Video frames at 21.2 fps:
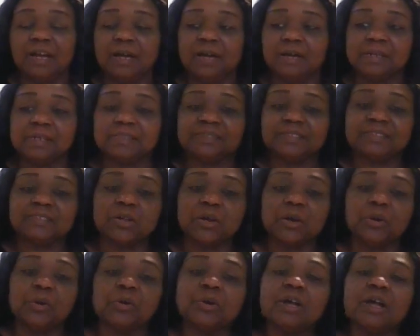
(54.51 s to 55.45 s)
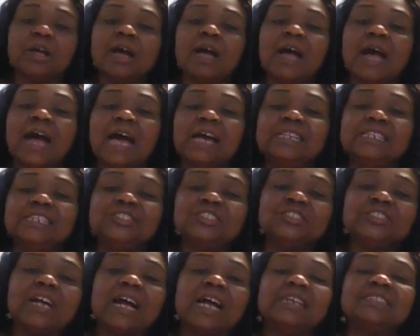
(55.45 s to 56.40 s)
Uh, so I need
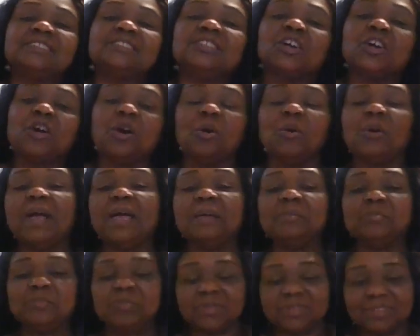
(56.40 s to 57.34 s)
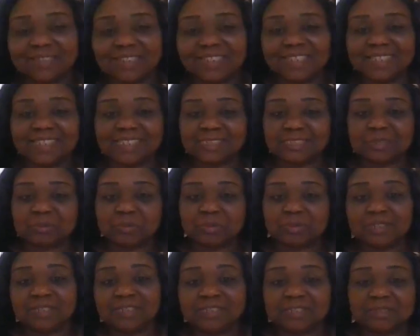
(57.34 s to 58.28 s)
you guys to go and please,
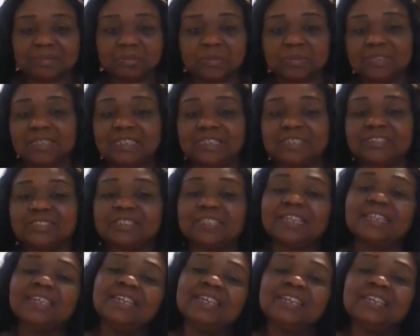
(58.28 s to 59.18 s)
please, please